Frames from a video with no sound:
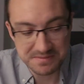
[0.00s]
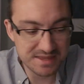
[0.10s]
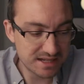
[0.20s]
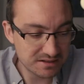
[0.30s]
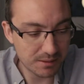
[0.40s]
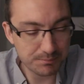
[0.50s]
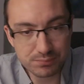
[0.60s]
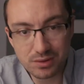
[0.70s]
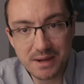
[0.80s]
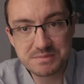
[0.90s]
then
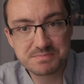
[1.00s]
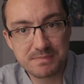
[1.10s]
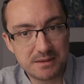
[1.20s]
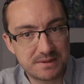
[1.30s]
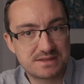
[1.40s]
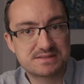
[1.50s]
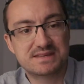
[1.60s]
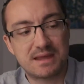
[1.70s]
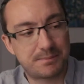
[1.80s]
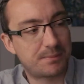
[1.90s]
perhaps maybe
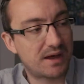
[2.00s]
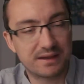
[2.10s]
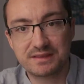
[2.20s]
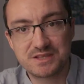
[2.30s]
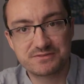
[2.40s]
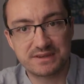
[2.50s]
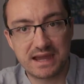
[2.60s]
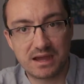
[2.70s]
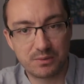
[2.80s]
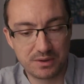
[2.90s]
skip buying this for
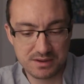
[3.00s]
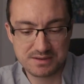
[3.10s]
now.